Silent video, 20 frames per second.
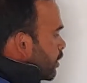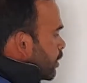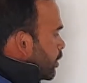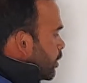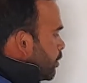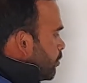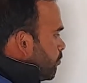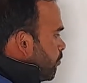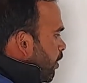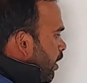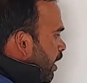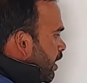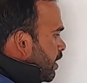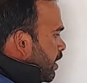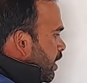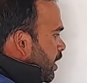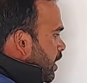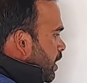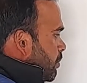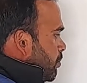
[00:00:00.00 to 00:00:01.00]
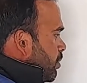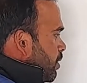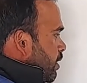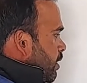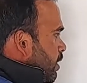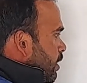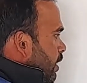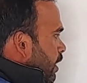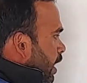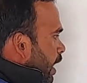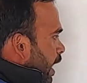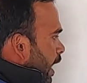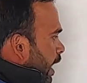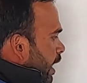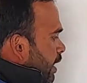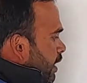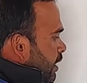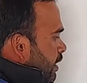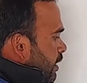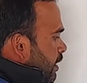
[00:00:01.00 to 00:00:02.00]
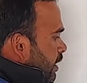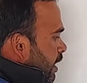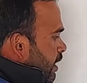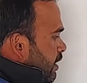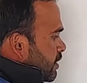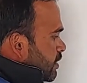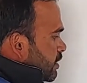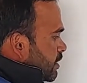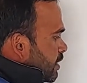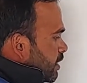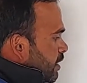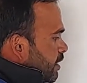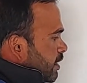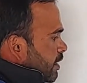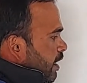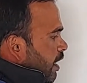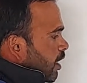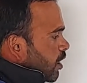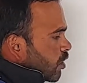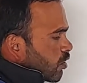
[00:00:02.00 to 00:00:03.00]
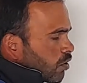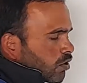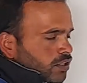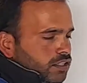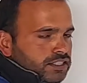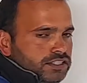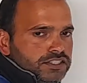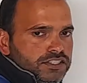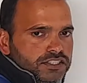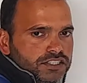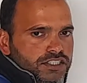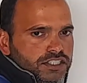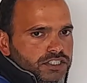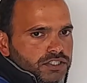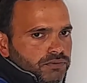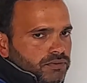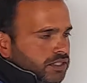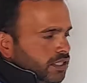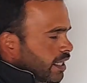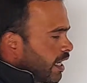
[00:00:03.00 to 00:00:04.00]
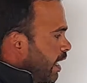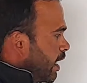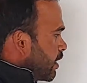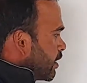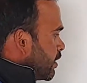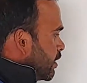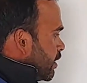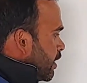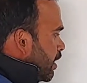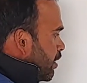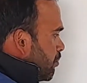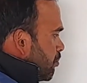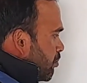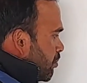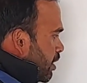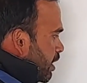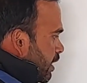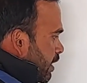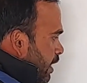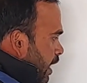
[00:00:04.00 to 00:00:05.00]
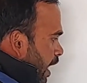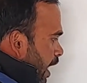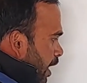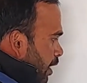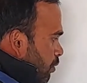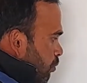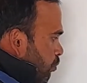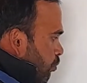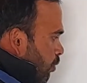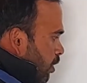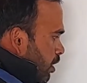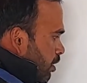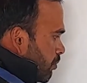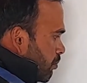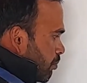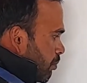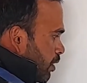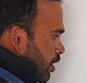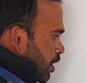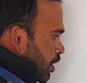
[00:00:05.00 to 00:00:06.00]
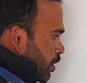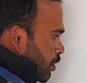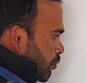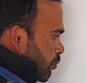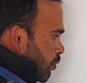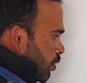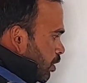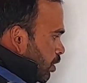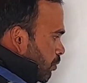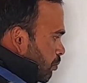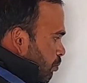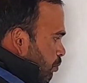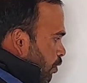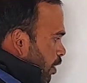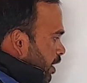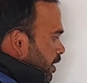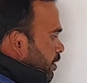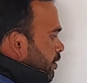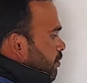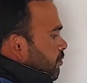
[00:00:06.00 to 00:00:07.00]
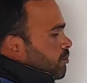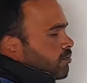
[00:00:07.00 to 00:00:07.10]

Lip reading: if line AB and line CD are drawn in such a way that they meet at one particular point,